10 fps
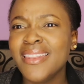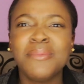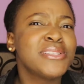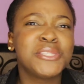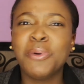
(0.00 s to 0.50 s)

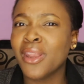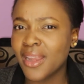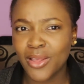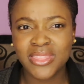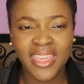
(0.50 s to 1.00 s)
let me just put
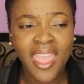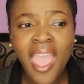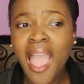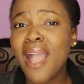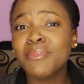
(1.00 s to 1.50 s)
it out there
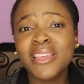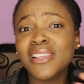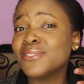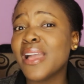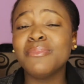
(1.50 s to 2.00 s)
i'm
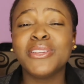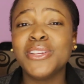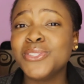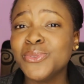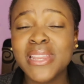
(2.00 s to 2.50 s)
gonna i'm
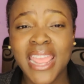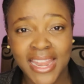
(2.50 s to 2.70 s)
gonna do it